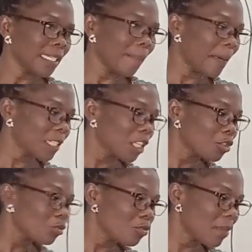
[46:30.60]
But it
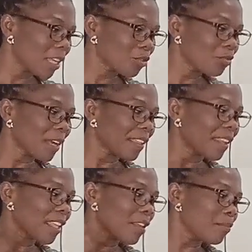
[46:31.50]
should make sure
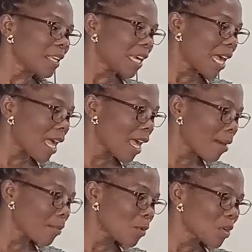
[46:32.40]
that they
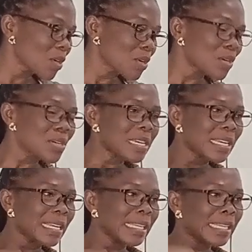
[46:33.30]
become
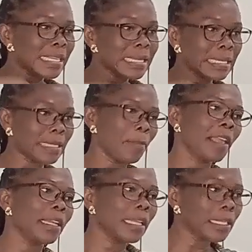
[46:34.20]

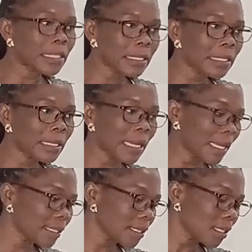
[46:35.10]
independent
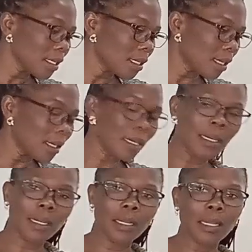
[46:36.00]
as
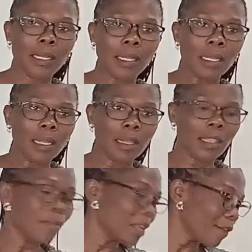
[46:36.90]

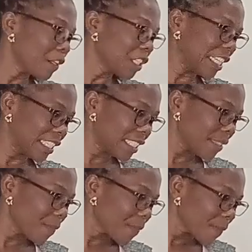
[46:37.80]
the
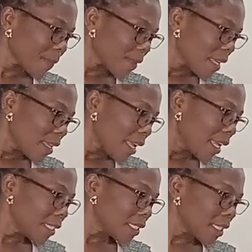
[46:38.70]
beneficiaries.
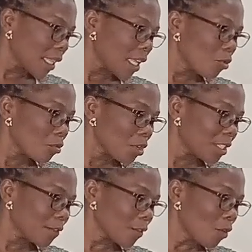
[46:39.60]
And the
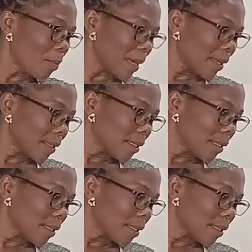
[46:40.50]
rural developer,